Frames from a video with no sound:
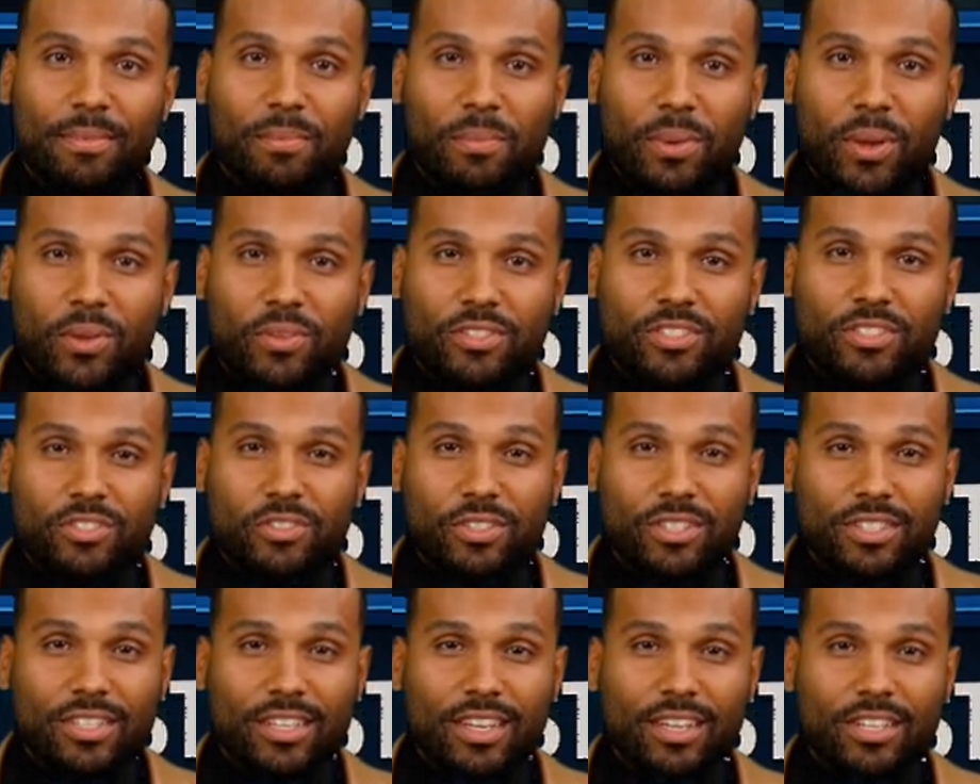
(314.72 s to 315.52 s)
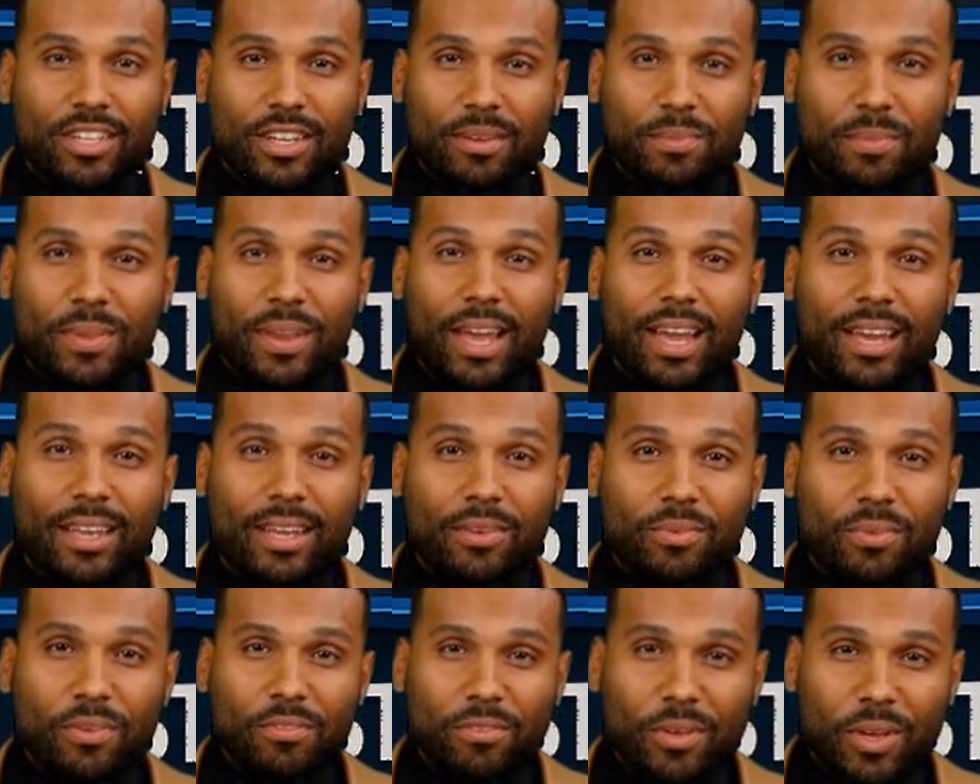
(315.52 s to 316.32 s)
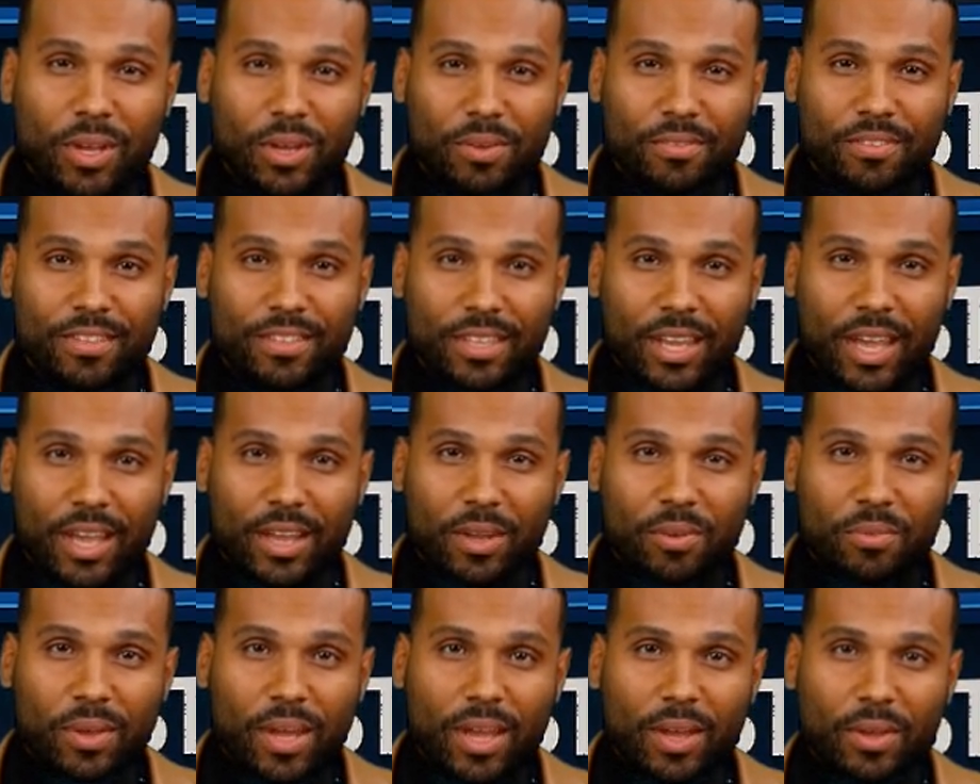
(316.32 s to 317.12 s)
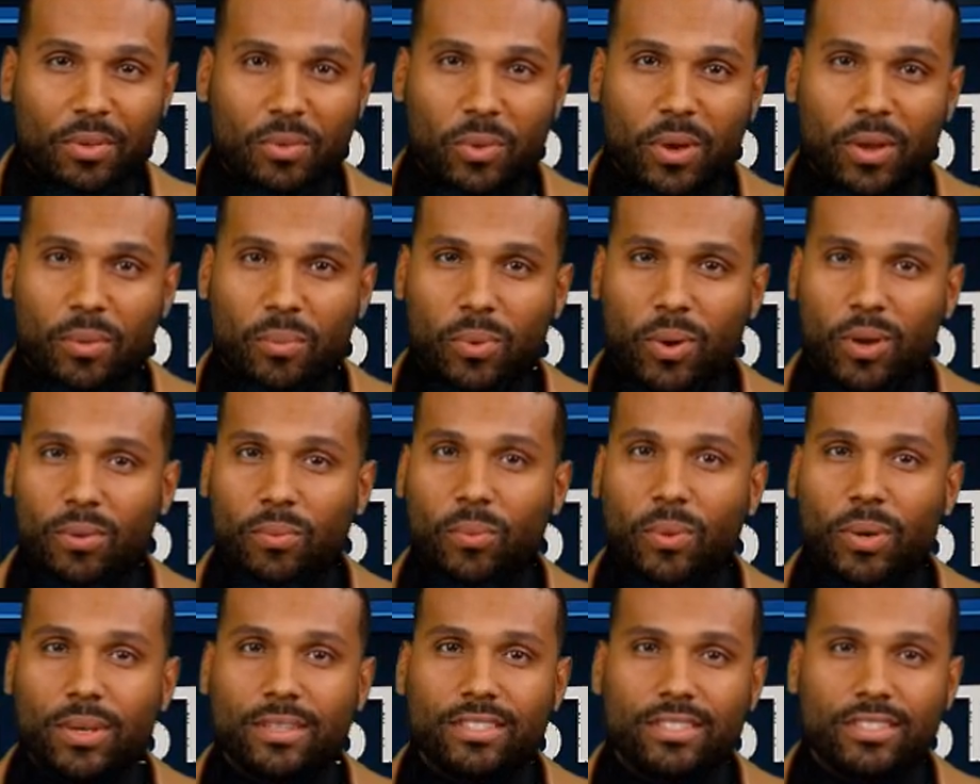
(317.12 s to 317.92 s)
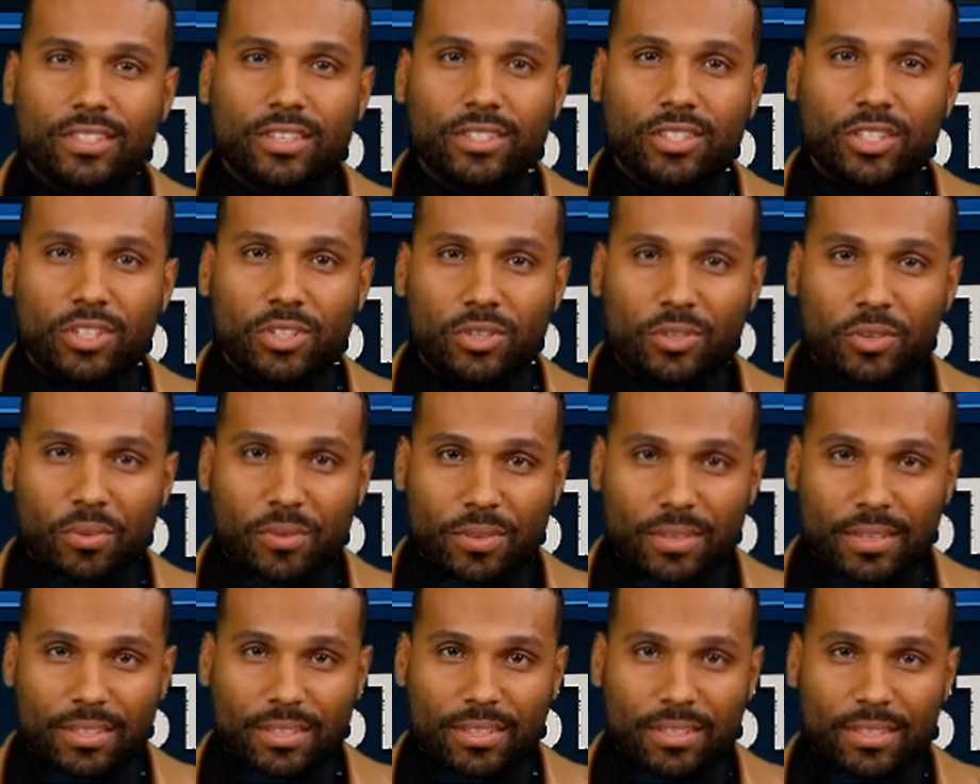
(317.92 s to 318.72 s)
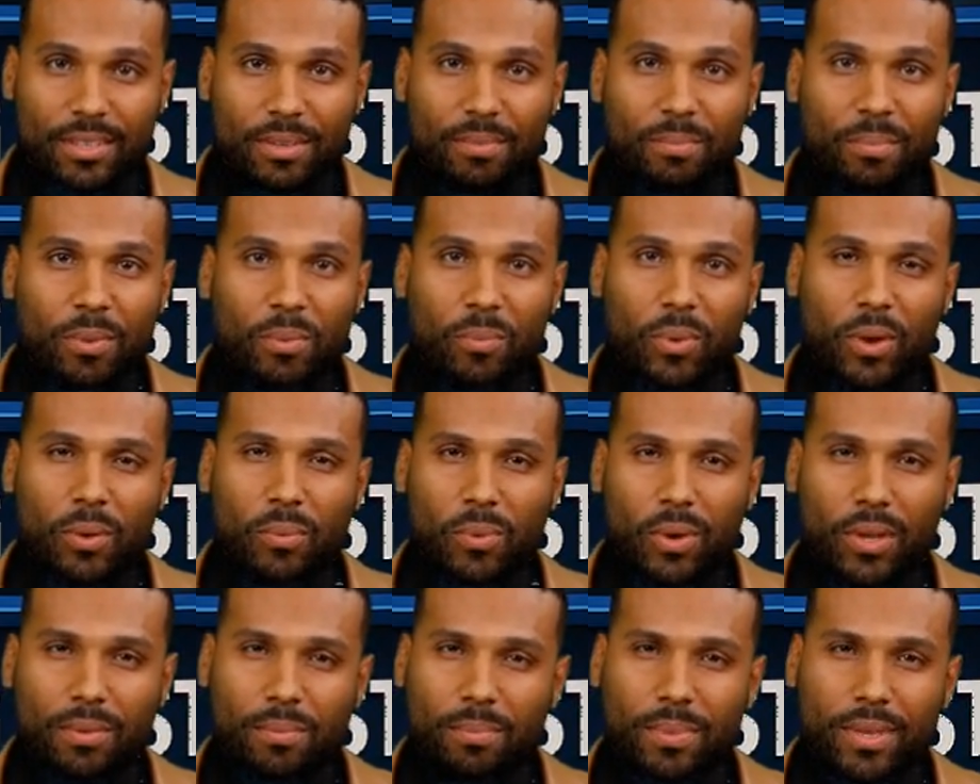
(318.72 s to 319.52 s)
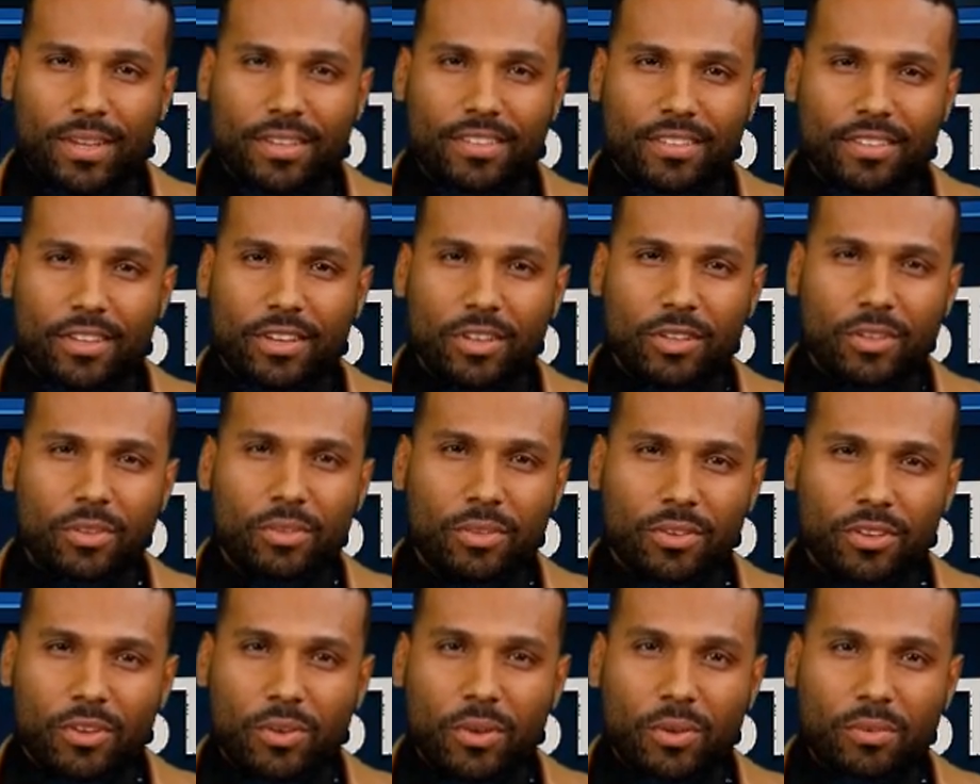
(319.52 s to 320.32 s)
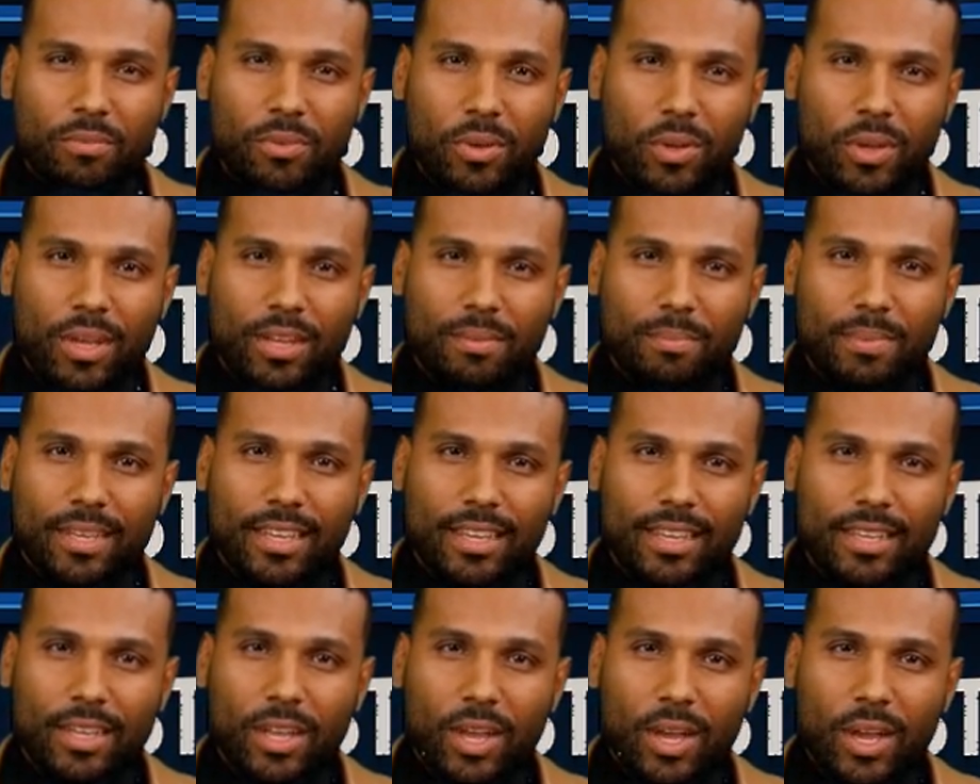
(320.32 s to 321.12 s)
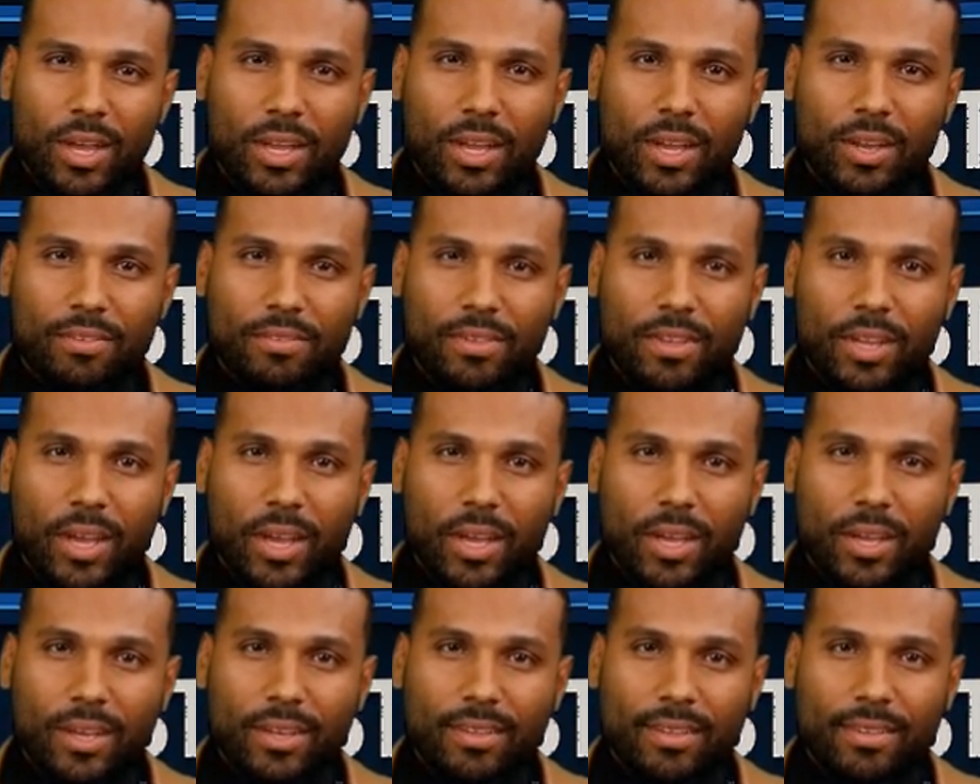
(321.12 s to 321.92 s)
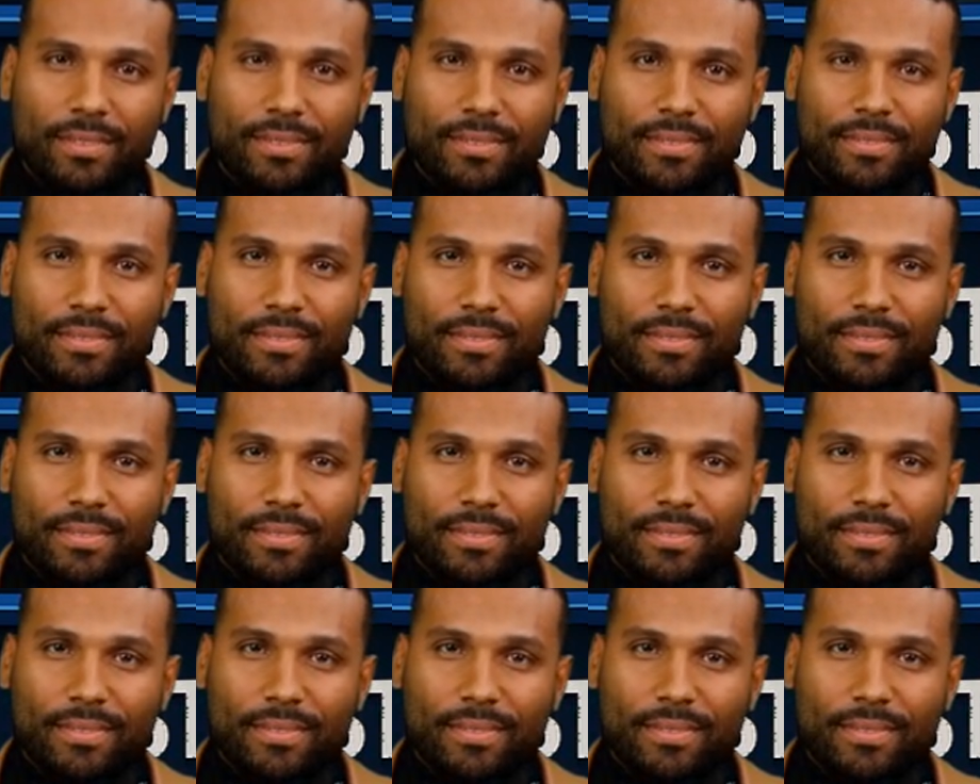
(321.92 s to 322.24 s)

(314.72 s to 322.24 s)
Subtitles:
Most strategic planning revolves not around what one wants to do, but what one must do to avoid being caught off guard.